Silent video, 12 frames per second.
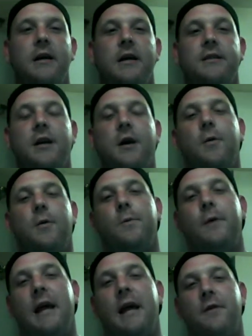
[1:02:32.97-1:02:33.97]
So
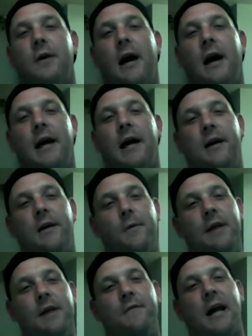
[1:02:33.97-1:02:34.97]
whenever
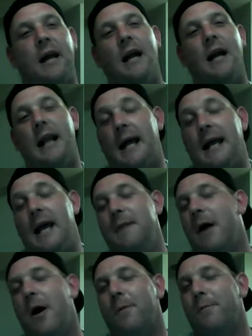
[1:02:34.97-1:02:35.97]
I got it, I came
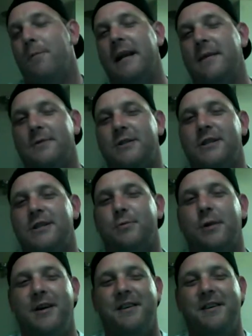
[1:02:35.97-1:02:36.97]
home, man, and was
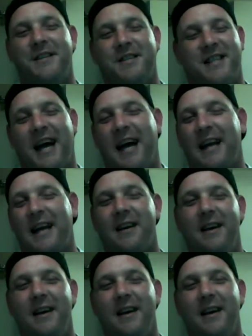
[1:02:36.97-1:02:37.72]
just really just like